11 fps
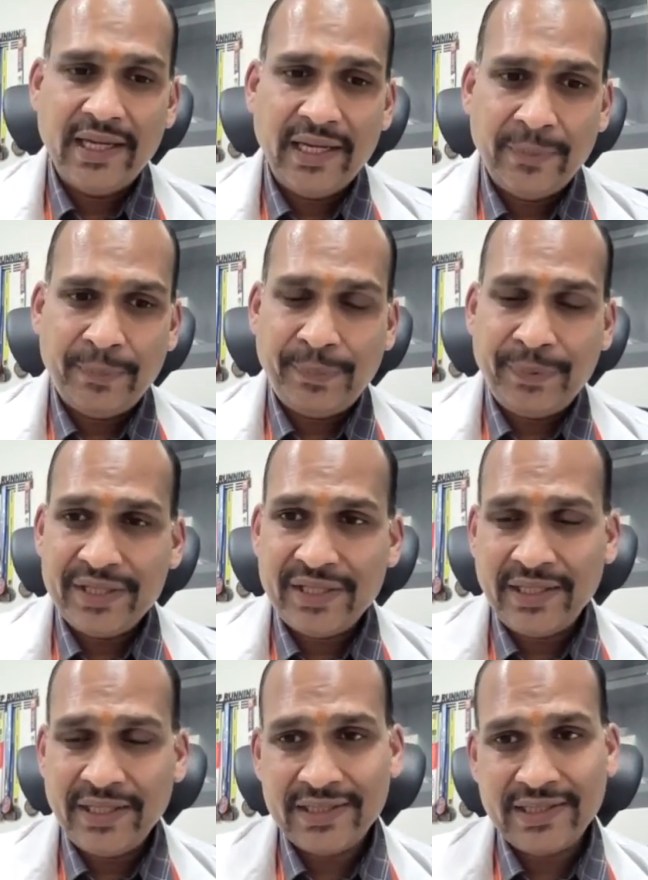and
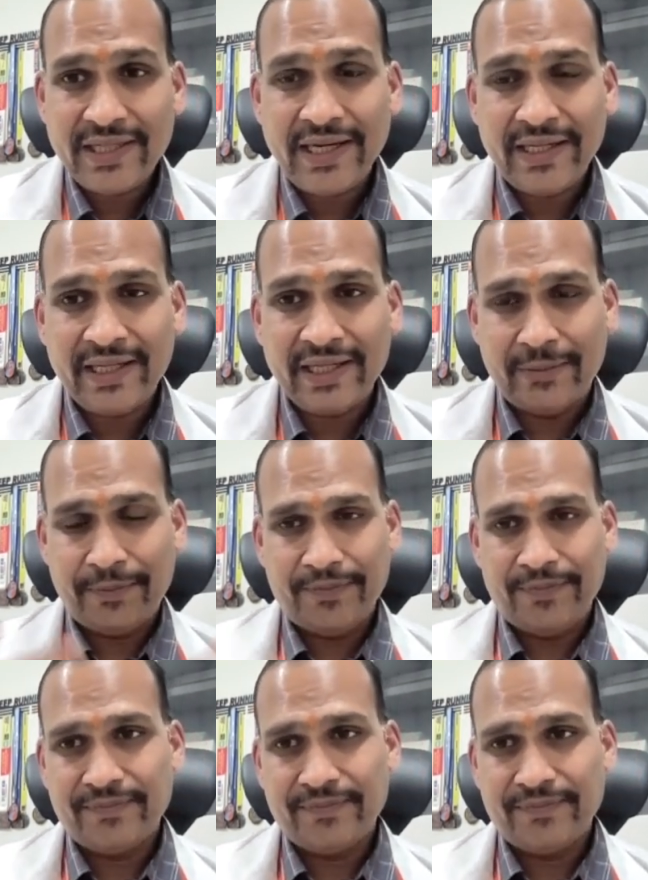patient is getting up.